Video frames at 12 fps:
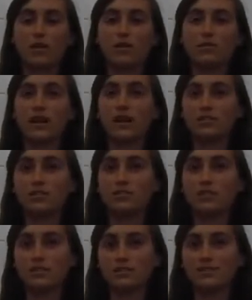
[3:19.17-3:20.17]
called
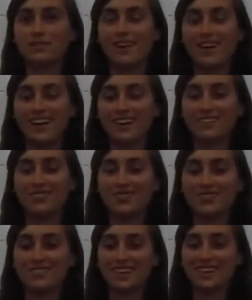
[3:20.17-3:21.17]

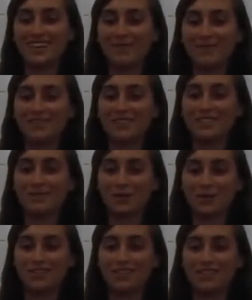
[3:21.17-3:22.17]
hydrodynamic
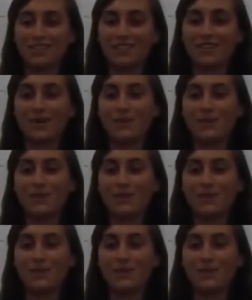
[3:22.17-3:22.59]
dispersion,